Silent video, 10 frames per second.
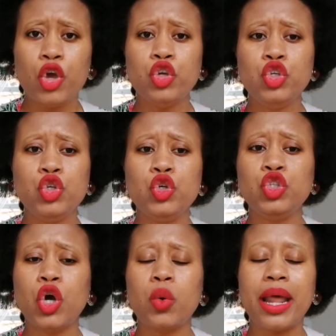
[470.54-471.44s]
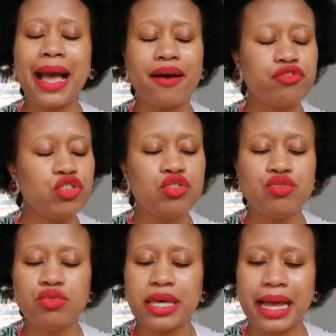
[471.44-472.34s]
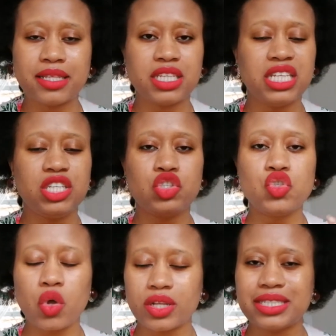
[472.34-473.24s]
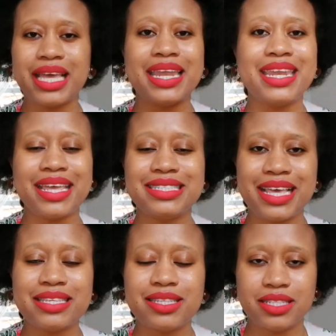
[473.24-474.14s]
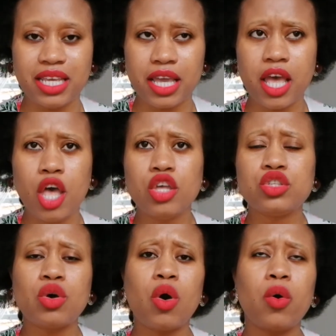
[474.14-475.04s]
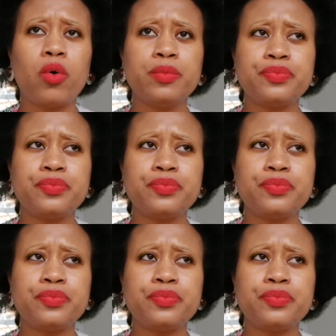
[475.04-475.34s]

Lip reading: You don't have to do that. It is not a necessity. So,